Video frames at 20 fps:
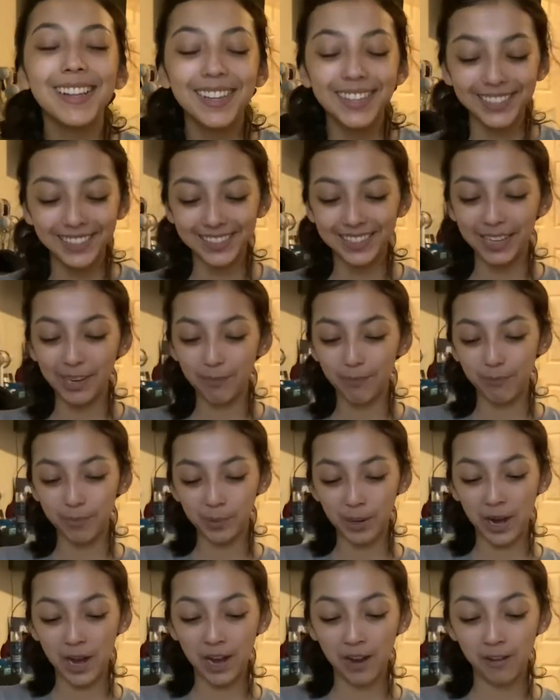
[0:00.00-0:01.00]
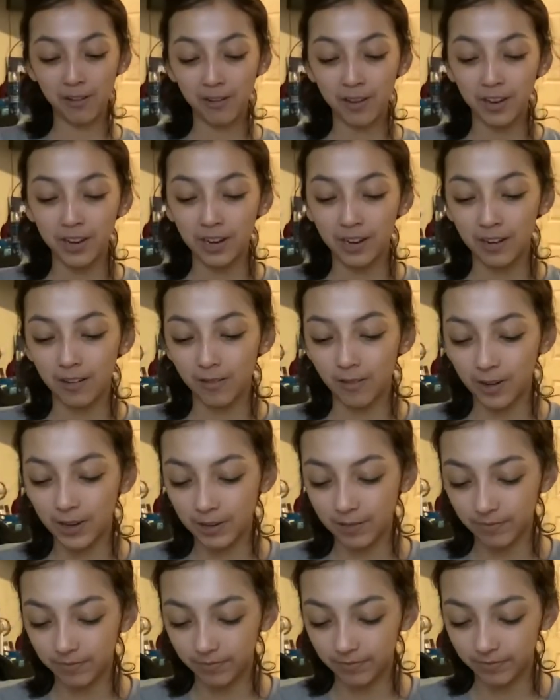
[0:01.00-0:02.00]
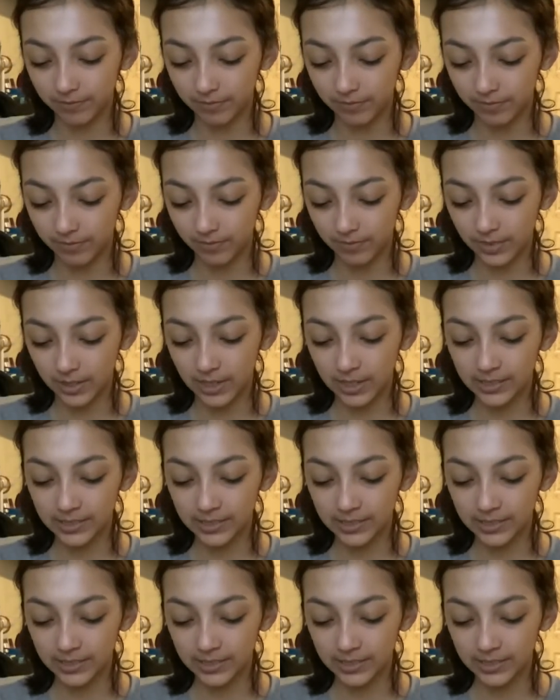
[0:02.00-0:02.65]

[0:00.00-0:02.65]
dip brow, or it's